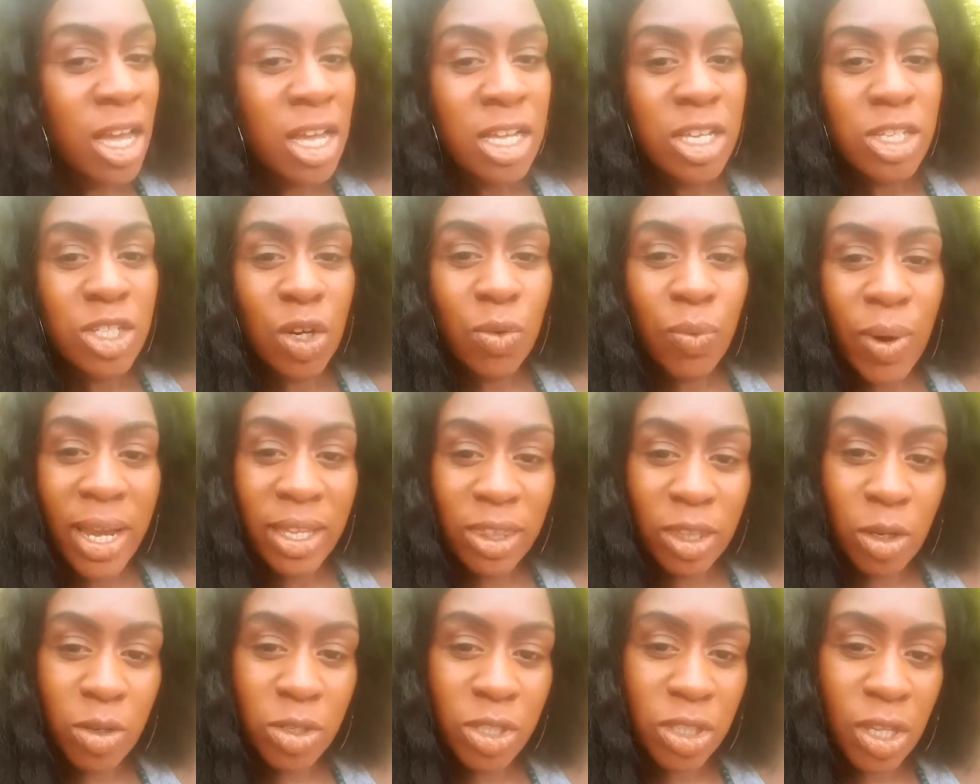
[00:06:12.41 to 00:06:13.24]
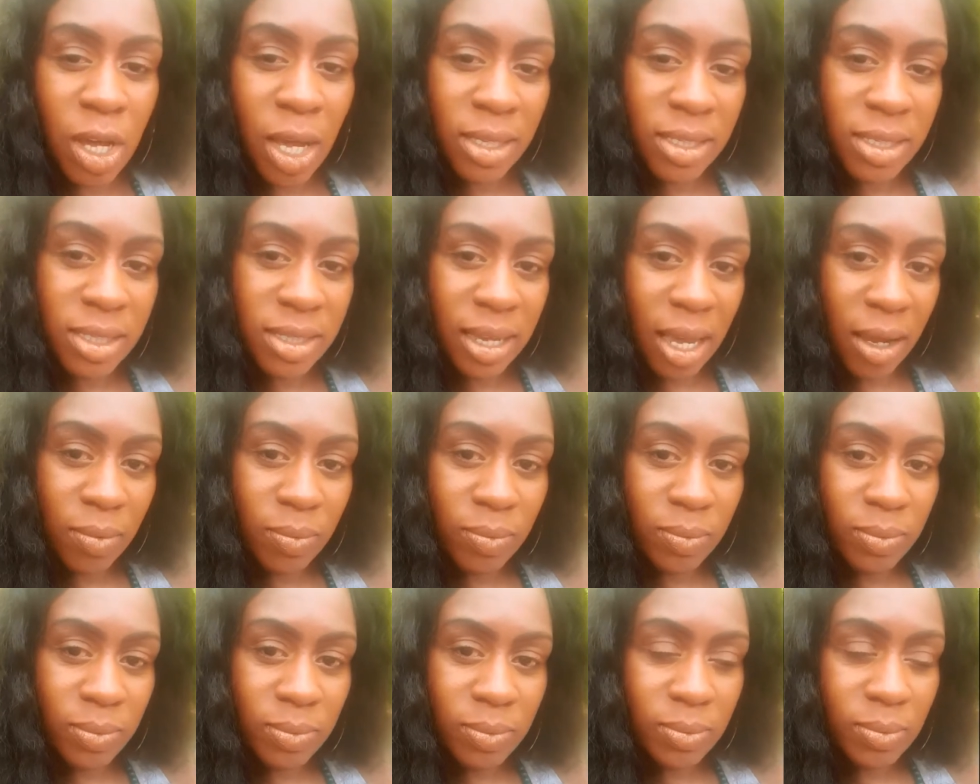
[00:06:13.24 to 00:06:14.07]
So write those thoughts down.
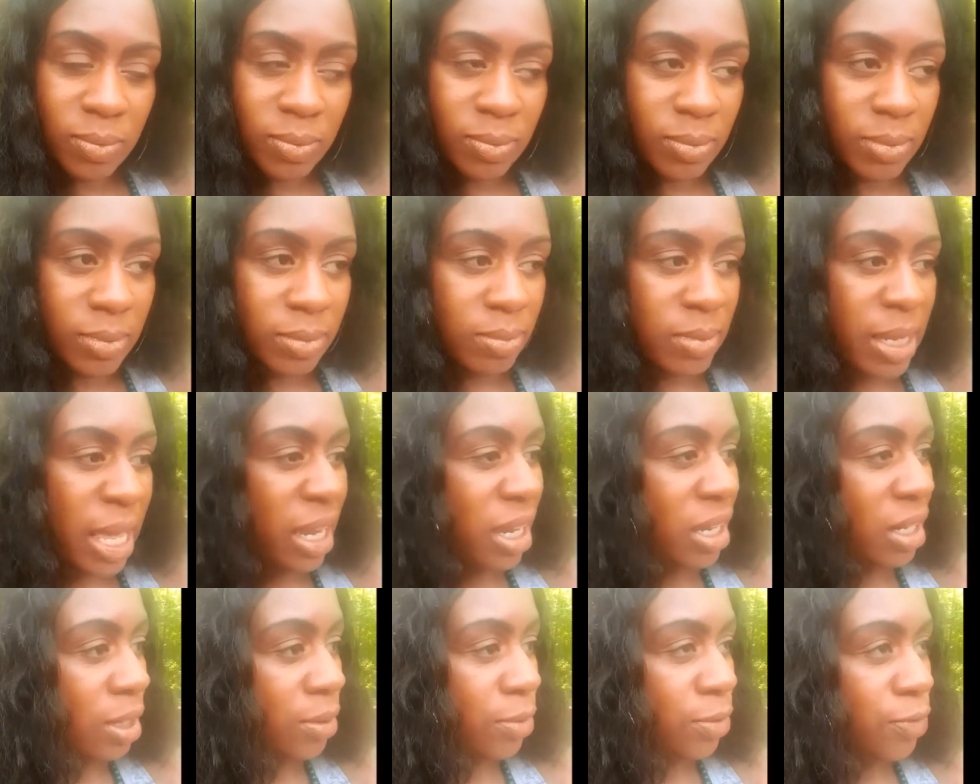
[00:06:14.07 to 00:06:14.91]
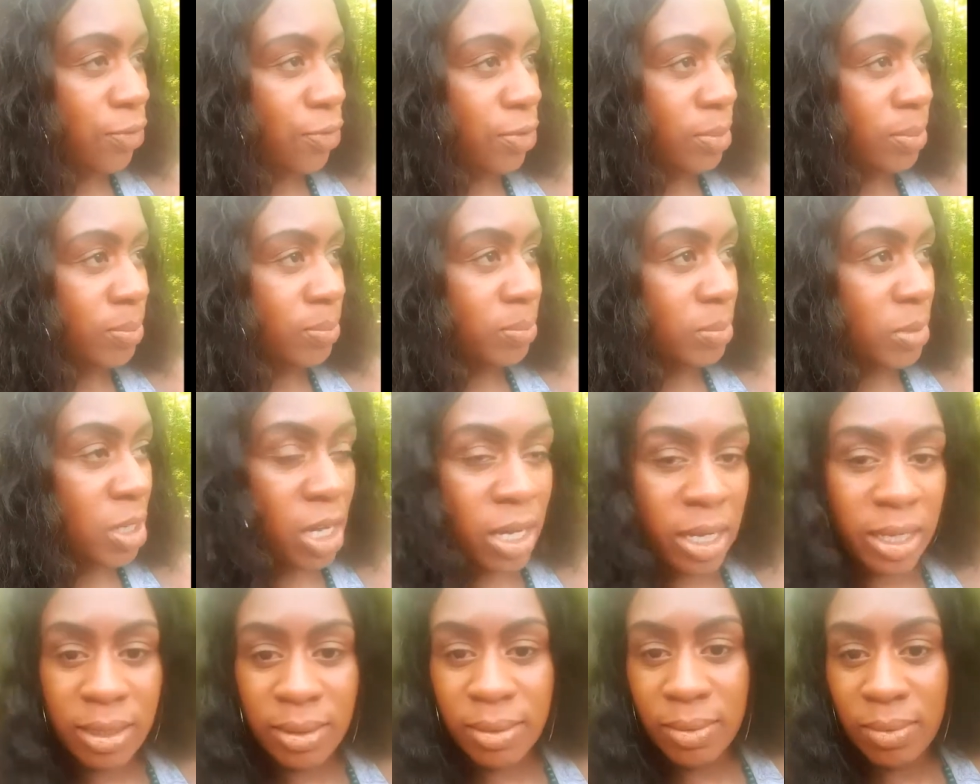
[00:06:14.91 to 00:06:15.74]
Negative,
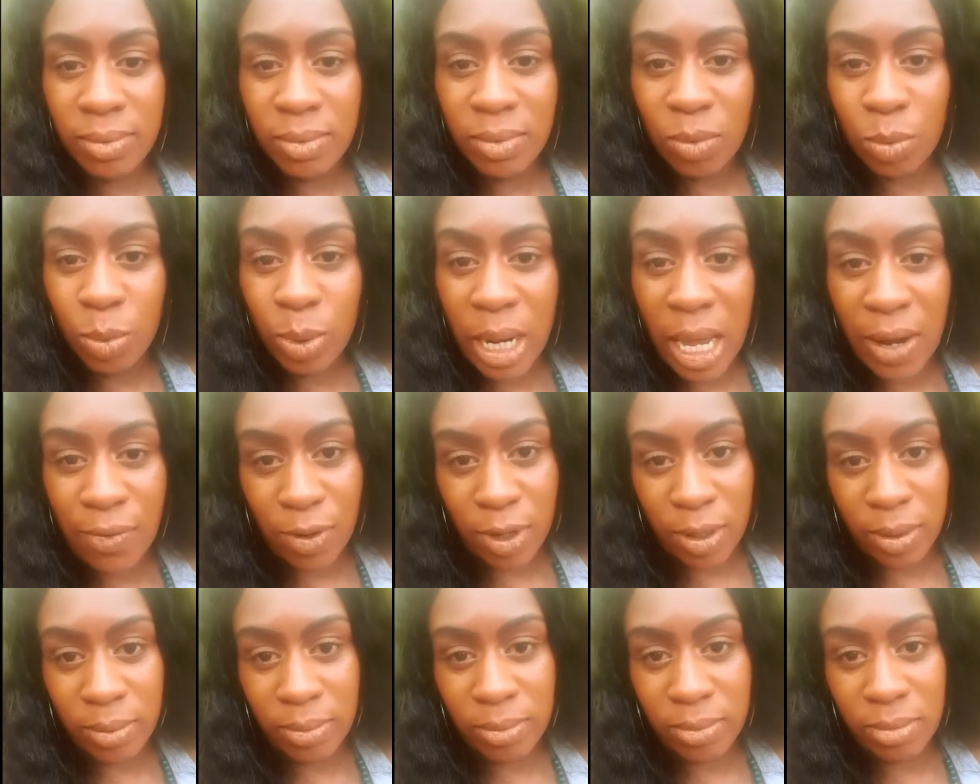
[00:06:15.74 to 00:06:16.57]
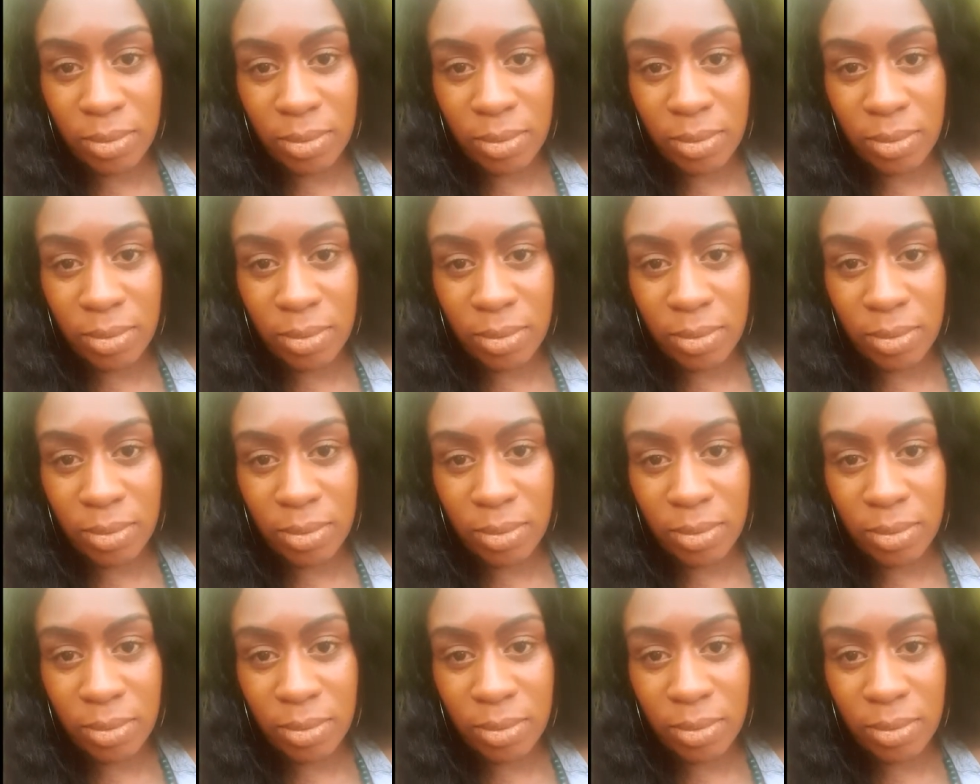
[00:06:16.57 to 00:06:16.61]
good, whatever.